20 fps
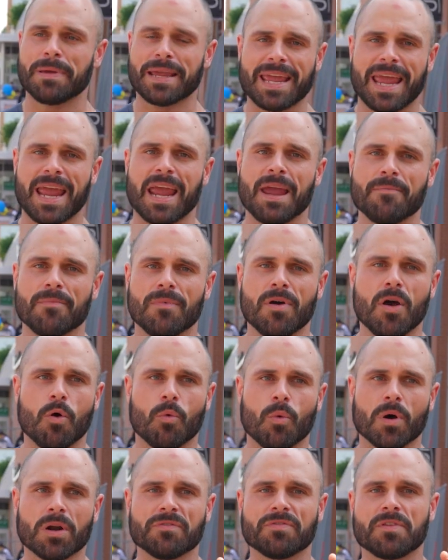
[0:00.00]
became
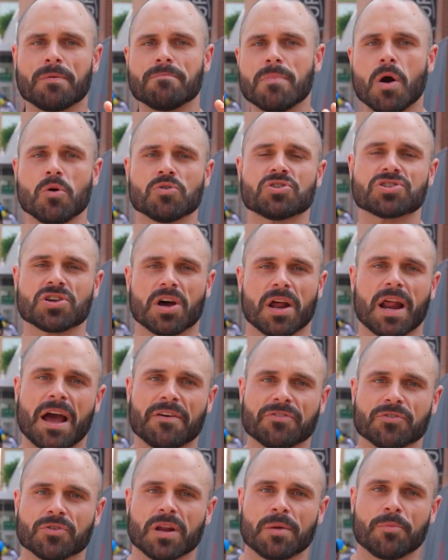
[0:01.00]
one of the most sought
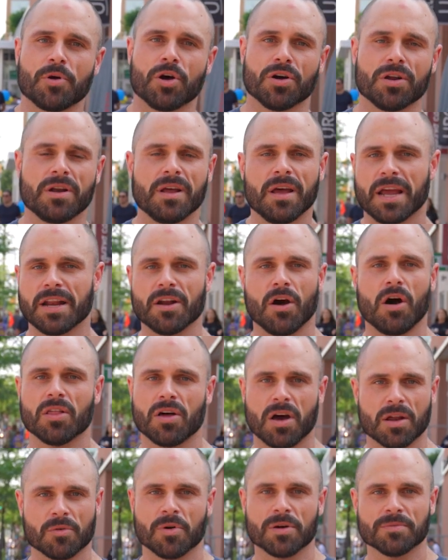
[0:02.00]
after neighborhood in all
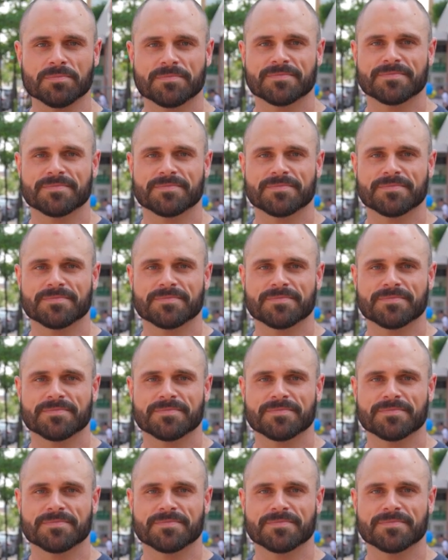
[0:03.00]
Ottawa.